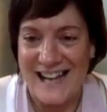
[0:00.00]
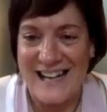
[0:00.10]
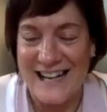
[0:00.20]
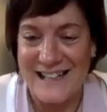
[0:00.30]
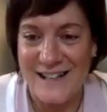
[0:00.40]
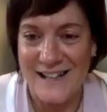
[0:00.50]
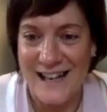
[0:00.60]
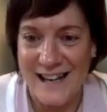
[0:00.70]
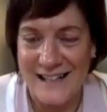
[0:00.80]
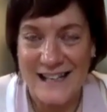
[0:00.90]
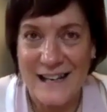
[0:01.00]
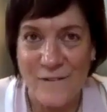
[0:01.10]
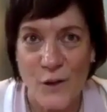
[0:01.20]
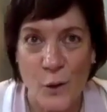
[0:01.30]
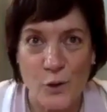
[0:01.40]
And
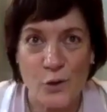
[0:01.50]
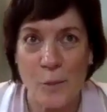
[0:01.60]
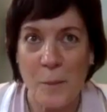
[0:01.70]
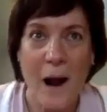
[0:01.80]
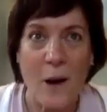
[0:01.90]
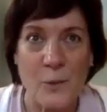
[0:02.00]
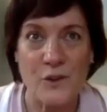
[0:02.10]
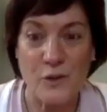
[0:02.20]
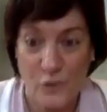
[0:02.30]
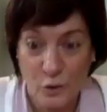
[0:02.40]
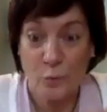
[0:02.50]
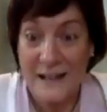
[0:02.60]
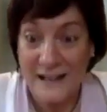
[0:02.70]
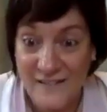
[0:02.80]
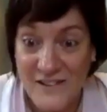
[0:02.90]
even though your superpower was
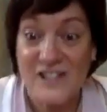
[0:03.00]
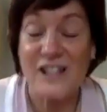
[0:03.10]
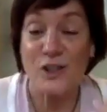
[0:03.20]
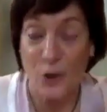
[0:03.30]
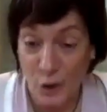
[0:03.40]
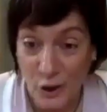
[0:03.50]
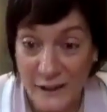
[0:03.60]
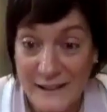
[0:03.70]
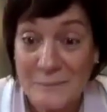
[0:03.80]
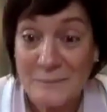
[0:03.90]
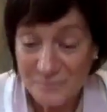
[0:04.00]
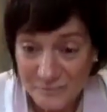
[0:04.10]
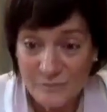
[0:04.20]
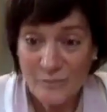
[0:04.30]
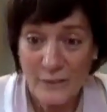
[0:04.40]
creating this sisterhood,
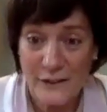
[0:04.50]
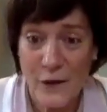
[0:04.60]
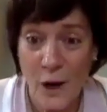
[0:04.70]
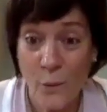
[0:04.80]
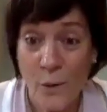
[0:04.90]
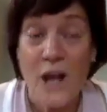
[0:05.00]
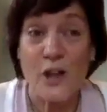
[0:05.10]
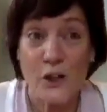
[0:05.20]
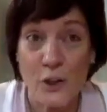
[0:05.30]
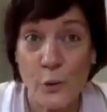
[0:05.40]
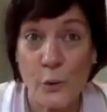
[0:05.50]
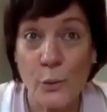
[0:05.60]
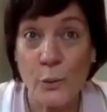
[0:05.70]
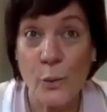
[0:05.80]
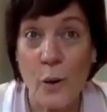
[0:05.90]
you know,
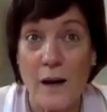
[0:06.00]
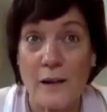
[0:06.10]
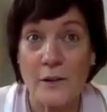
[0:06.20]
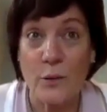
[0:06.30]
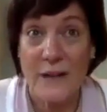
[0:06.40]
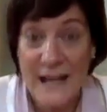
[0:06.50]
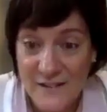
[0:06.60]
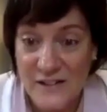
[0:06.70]
you create a